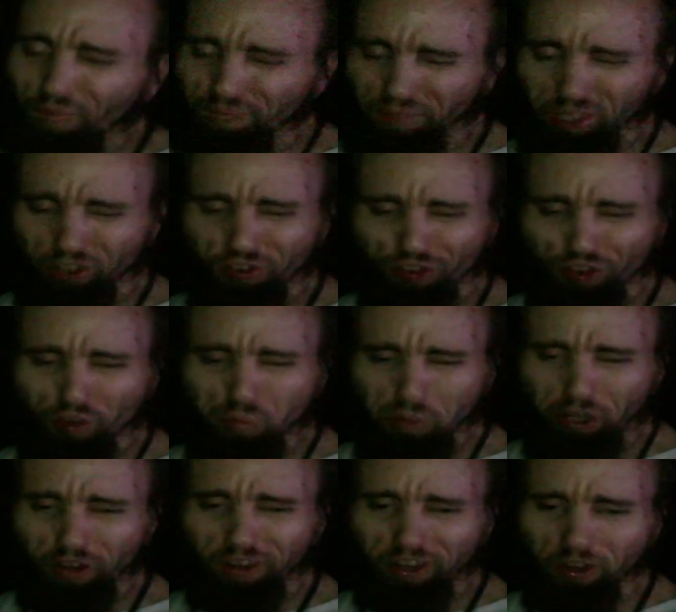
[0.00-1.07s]
me, to
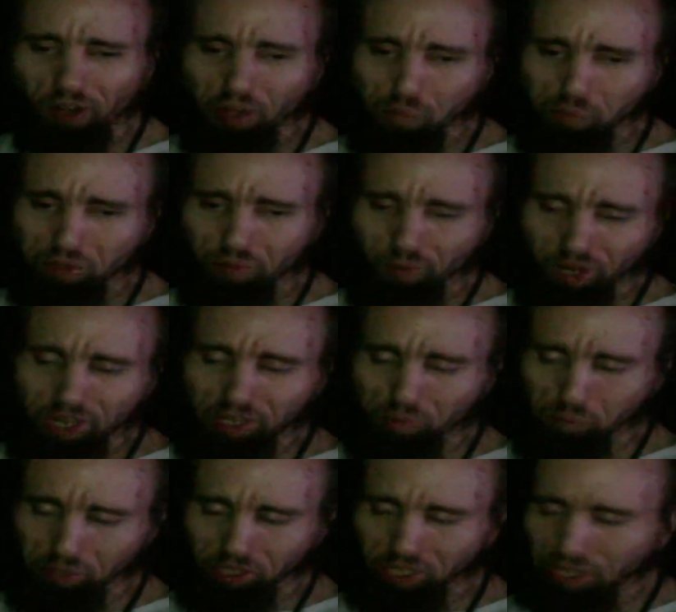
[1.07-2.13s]
belittle and berate
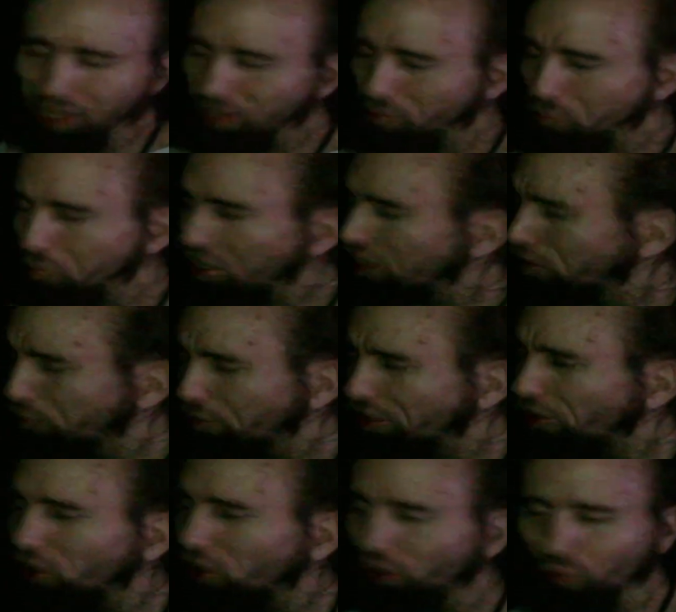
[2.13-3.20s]
me, and make me
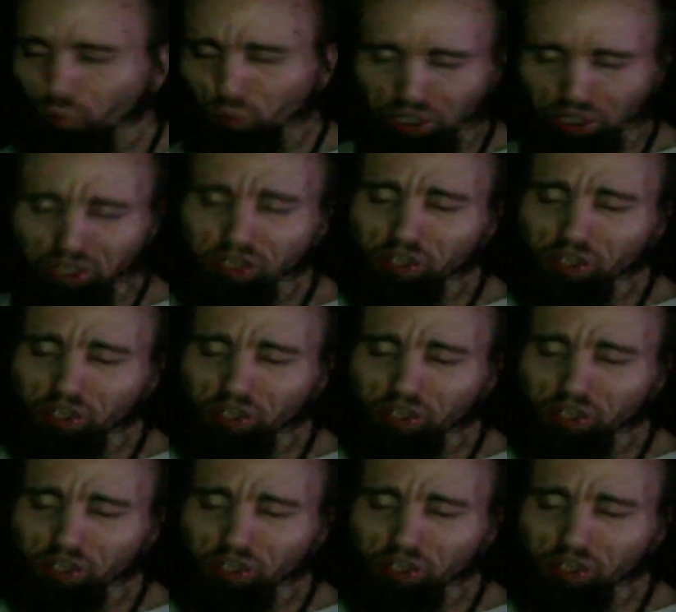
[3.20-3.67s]
look weak.